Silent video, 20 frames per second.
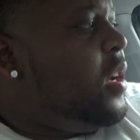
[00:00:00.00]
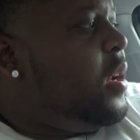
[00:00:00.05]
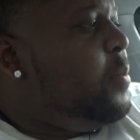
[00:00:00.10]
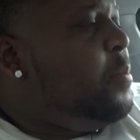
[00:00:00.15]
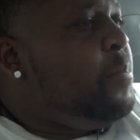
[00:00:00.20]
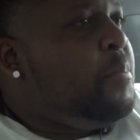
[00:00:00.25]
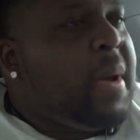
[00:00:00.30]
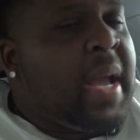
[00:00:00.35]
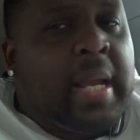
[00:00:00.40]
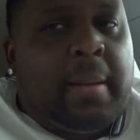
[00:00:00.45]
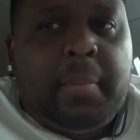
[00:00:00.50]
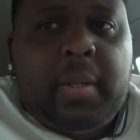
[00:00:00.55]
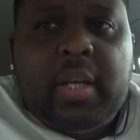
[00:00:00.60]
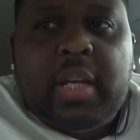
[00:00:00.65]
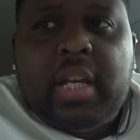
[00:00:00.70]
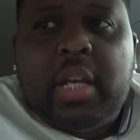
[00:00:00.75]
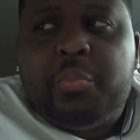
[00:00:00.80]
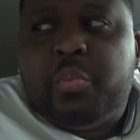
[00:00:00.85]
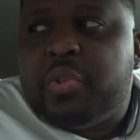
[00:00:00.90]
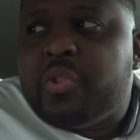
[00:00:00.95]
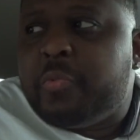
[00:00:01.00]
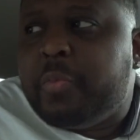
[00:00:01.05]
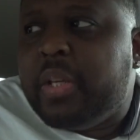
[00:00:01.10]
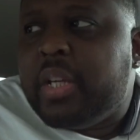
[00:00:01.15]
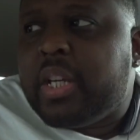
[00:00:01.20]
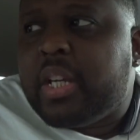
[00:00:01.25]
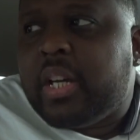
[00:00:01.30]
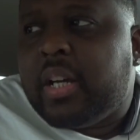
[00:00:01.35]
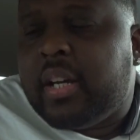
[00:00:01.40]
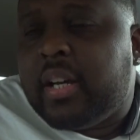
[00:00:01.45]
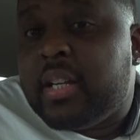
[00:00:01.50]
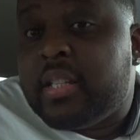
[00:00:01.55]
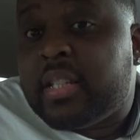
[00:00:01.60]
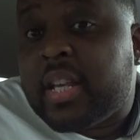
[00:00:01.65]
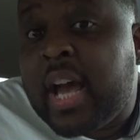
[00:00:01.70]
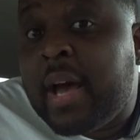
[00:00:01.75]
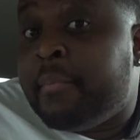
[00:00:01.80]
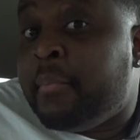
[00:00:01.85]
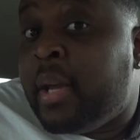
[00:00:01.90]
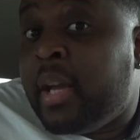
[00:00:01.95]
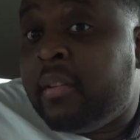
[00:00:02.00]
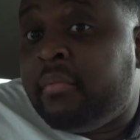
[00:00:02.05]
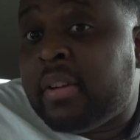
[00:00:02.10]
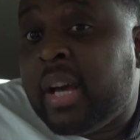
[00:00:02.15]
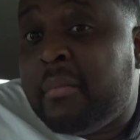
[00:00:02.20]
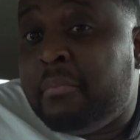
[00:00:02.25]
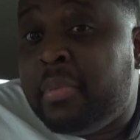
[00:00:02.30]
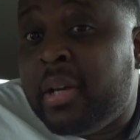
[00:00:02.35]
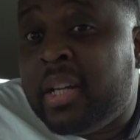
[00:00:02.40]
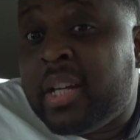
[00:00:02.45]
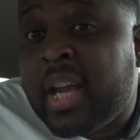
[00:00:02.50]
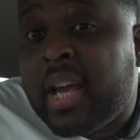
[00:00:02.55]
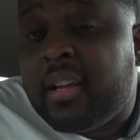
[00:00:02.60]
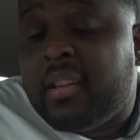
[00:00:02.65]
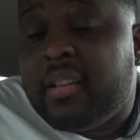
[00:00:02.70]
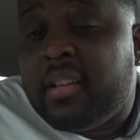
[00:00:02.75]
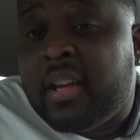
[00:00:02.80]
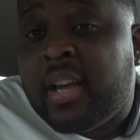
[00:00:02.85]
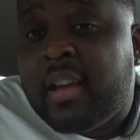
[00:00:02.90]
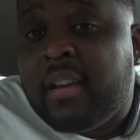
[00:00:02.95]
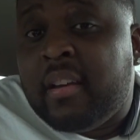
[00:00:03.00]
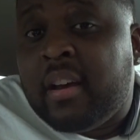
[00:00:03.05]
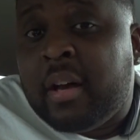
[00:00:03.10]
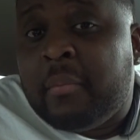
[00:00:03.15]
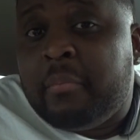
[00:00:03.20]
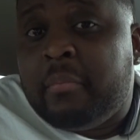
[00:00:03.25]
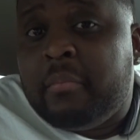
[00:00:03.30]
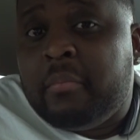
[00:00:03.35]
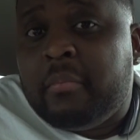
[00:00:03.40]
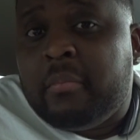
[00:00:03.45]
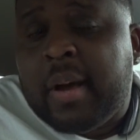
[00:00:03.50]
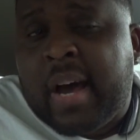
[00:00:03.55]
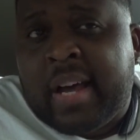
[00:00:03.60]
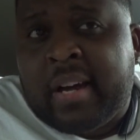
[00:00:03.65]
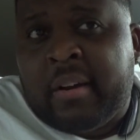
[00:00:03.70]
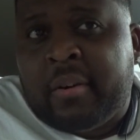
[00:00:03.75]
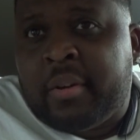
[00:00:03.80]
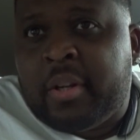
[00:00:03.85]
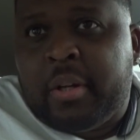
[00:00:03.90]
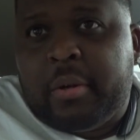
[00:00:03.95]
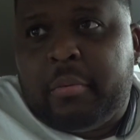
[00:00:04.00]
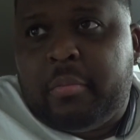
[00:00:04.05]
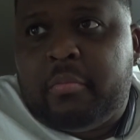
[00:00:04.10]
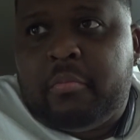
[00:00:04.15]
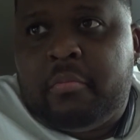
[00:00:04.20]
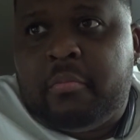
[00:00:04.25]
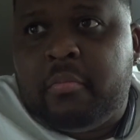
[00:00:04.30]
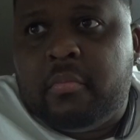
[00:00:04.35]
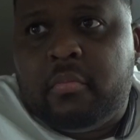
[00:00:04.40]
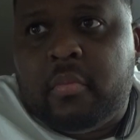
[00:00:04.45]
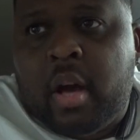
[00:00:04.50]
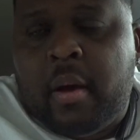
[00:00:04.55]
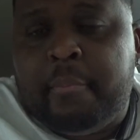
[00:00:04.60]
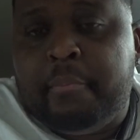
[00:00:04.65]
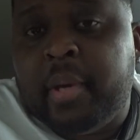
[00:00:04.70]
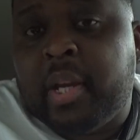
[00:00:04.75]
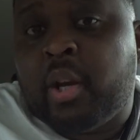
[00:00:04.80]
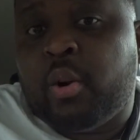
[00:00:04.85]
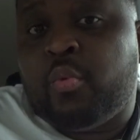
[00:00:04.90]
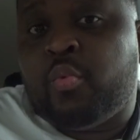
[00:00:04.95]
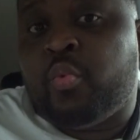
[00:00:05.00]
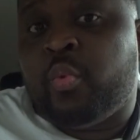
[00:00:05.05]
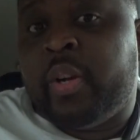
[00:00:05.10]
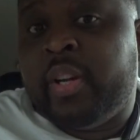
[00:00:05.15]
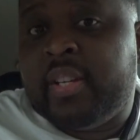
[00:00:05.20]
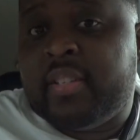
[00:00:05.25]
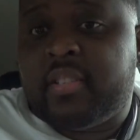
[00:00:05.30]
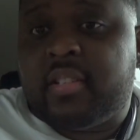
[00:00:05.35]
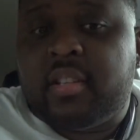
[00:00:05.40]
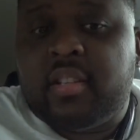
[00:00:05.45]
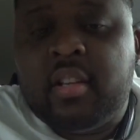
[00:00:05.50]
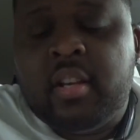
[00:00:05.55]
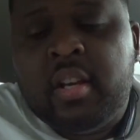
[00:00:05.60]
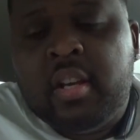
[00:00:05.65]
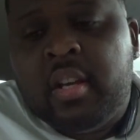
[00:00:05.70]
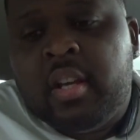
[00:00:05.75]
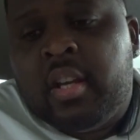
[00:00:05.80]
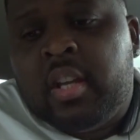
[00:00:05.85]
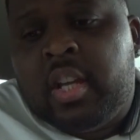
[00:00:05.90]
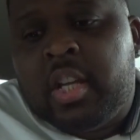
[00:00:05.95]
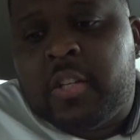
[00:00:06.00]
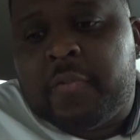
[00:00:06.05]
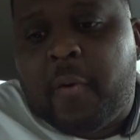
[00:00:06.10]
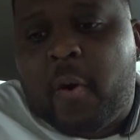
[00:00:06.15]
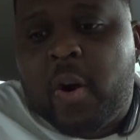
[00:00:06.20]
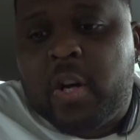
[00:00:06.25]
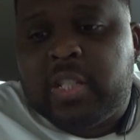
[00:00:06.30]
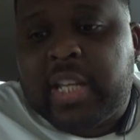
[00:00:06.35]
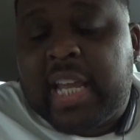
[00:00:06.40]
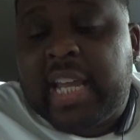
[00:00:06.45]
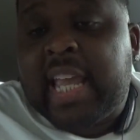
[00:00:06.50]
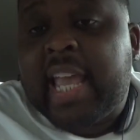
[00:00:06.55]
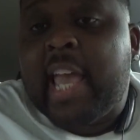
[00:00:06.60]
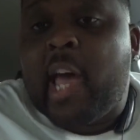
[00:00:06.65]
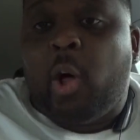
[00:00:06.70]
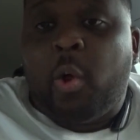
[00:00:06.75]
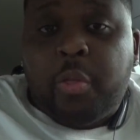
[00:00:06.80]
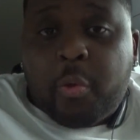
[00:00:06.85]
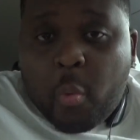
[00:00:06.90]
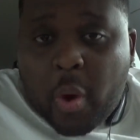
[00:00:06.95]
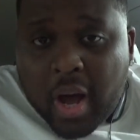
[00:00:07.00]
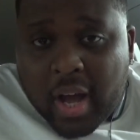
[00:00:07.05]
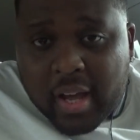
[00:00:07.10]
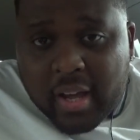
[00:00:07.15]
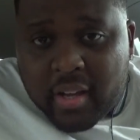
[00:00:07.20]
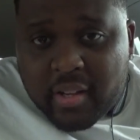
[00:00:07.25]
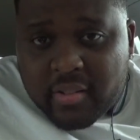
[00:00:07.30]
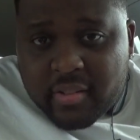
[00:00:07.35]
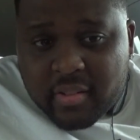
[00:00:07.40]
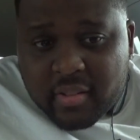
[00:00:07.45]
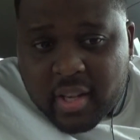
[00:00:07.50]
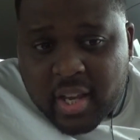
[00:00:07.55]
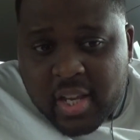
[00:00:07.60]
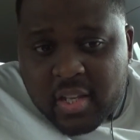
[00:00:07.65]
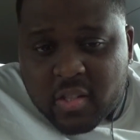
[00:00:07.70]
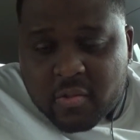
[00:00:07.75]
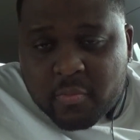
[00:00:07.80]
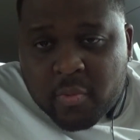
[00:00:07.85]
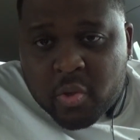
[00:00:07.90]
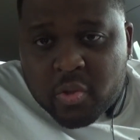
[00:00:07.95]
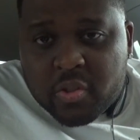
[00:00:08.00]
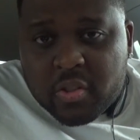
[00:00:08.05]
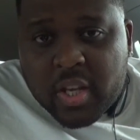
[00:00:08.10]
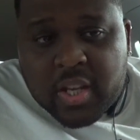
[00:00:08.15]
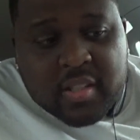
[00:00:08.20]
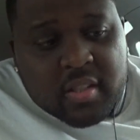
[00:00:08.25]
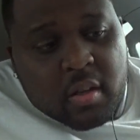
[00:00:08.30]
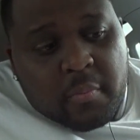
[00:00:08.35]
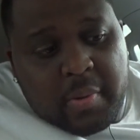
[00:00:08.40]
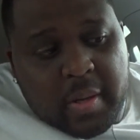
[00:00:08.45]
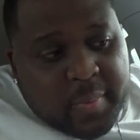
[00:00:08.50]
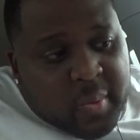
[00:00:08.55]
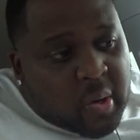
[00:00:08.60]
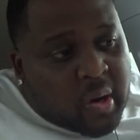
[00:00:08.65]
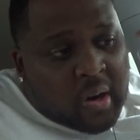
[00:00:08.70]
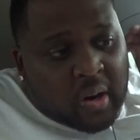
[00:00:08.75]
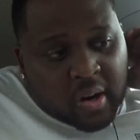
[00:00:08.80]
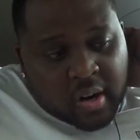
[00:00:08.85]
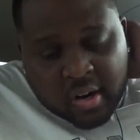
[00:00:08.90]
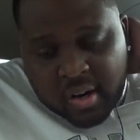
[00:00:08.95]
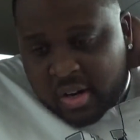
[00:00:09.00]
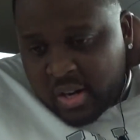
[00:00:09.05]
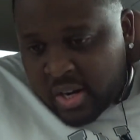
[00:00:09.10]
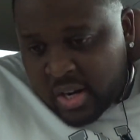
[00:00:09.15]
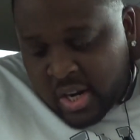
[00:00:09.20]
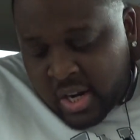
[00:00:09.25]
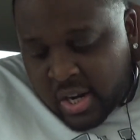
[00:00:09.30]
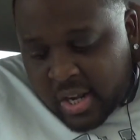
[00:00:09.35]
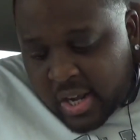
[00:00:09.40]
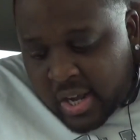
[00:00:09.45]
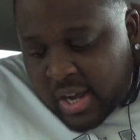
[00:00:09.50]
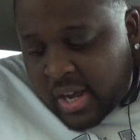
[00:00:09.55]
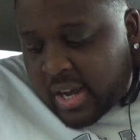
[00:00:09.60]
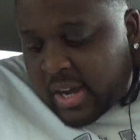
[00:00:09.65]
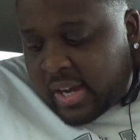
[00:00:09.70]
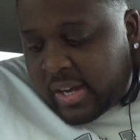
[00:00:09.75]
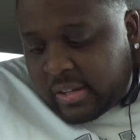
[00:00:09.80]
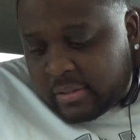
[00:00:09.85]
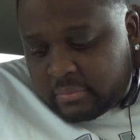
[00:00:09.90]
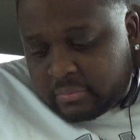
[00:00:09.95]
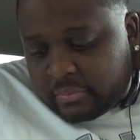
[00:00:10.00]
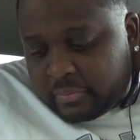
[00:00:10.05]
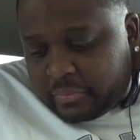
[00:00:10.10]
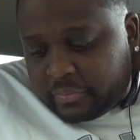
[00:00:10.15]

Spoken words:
maybe it was because I may have not been at I don't know, a bigger risk as far as like health wise as some people are. I